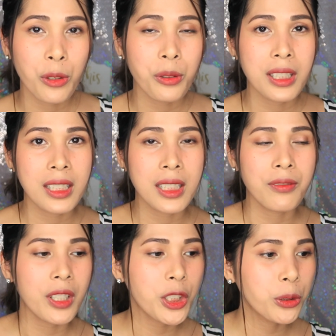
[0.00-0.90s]
So this is
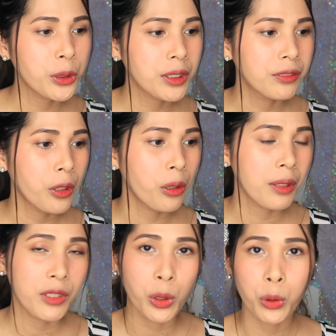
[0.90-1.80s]
very good for
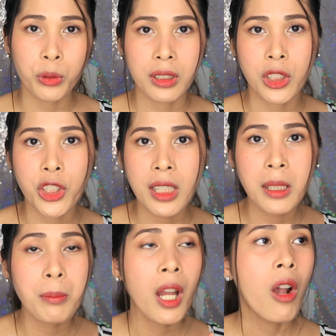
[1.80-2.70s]
if you go to the
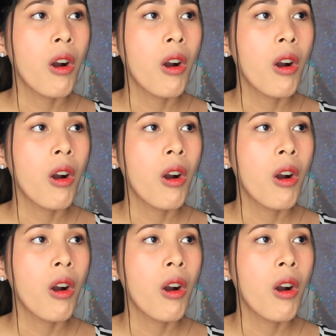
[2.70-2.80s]
gym